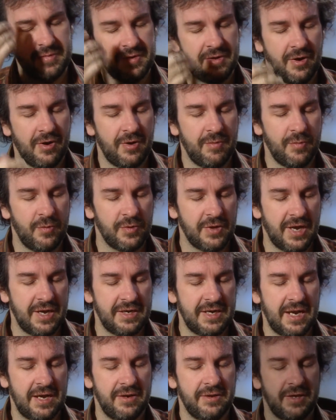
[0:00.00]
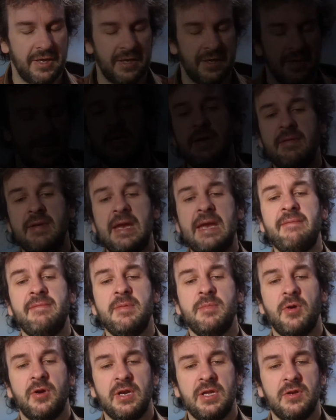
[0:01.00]
horrible cut-down thing.
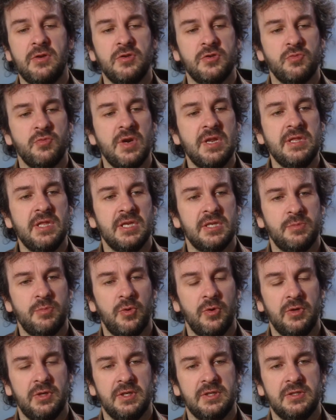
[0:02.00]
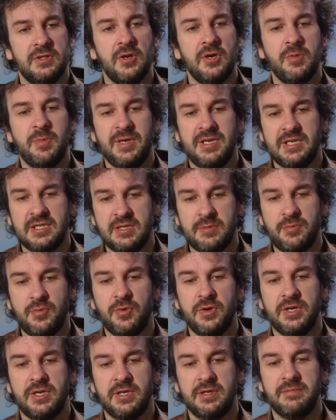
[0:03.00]
Everybody who's read this book is going to be
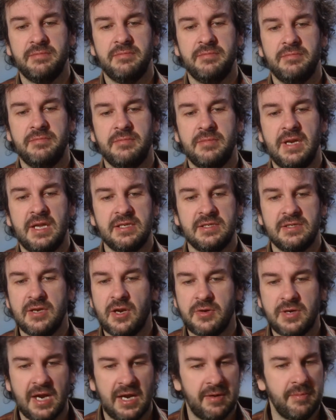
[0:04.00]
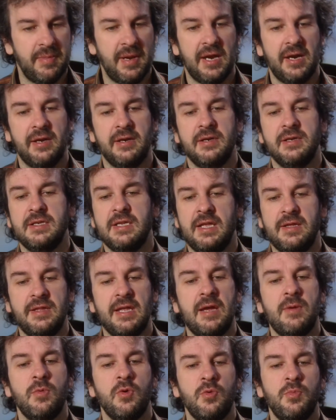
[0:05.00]
disappointed. That's no doubt about it.
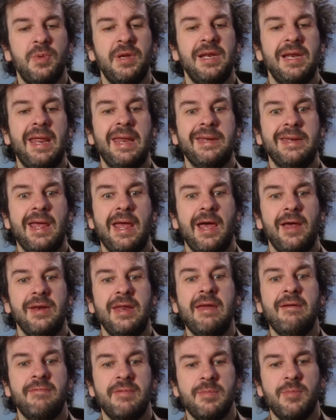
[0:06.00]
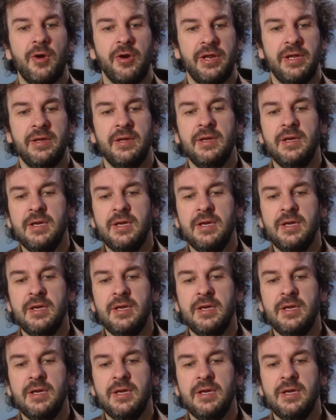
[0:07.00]
They will be let down, everybody.